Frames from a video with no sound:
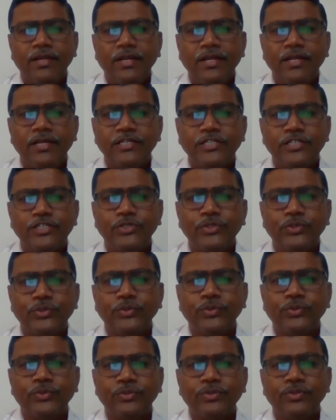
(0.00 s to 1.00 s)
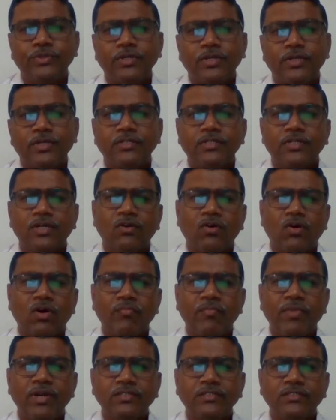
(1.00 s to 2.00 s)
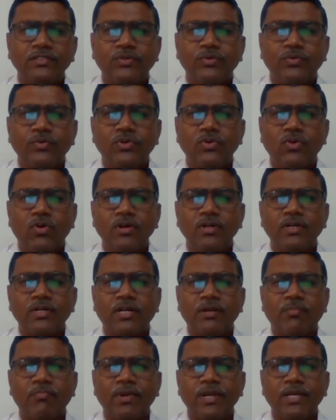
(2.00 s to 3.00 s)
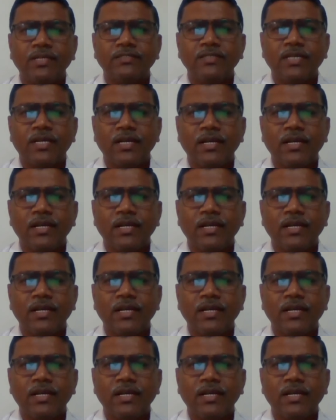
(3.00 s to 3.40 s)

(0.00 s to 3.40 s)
Here too, the Normans could not replace the